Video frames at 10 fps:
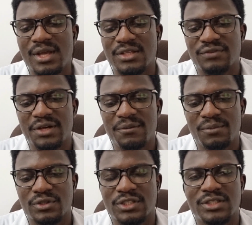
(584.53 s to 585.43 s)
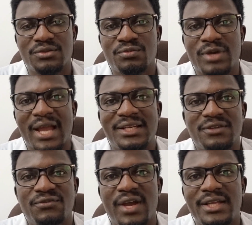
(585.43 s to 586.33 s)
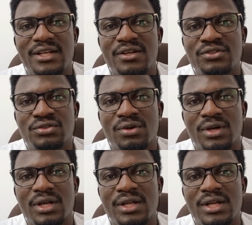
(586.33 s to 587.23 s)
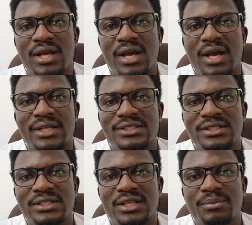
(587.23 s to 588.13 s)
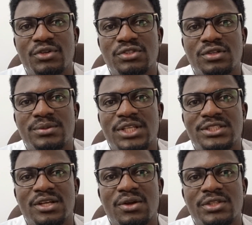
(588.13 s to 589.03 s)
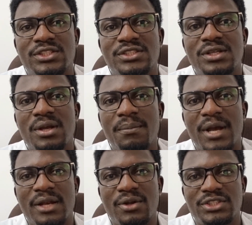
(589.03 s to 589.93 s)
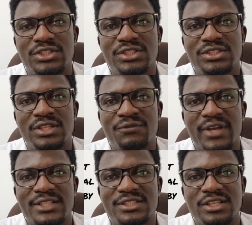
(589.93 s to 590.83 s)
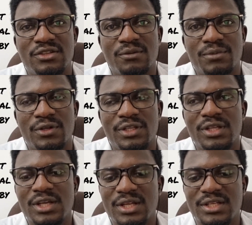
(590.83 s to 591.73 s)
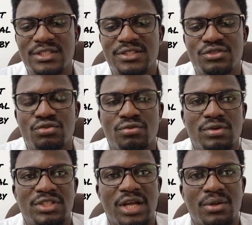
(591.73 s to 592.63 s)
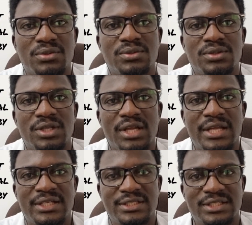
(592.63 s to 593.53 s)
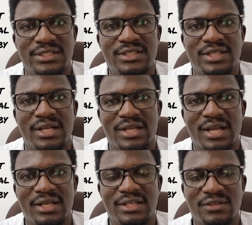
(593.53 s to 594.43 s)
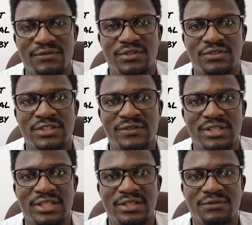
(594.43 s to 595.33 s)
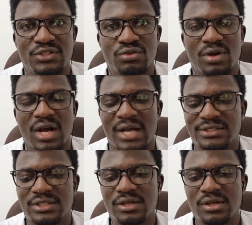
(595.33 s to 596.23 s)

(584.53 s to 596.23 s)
It's very important. We had defined a drug earlier as a chemical substance that causes biologic effects in your body. This is to tackle a disease that an individual has.